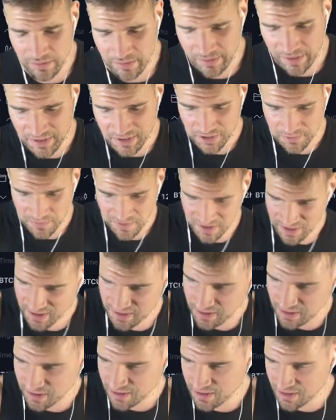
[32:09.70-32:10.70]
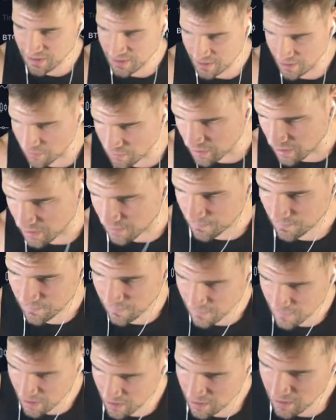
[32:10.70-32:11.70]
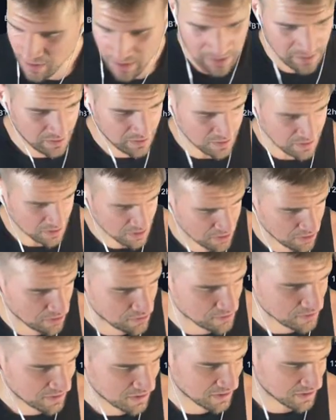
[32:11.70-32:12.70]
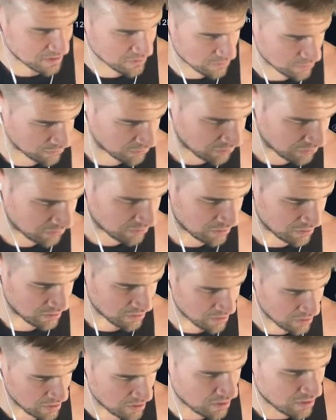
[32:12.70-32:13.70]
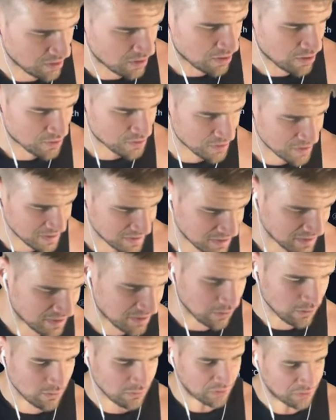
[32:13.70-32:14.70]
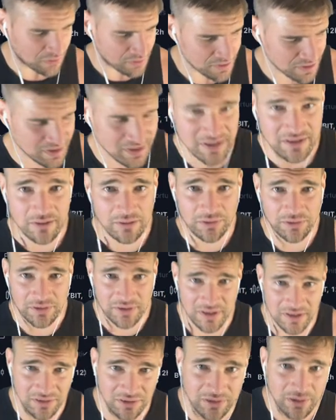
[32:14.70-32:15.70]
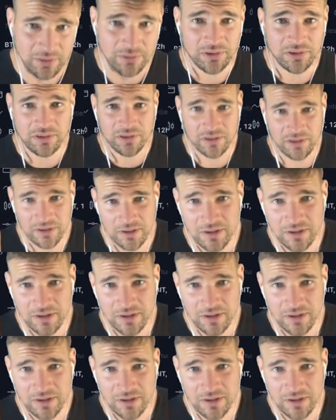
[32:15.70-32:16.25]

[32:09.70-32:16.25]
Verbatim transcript: this is resistance, okay? This is resistance. Resistance, resistance, resistance.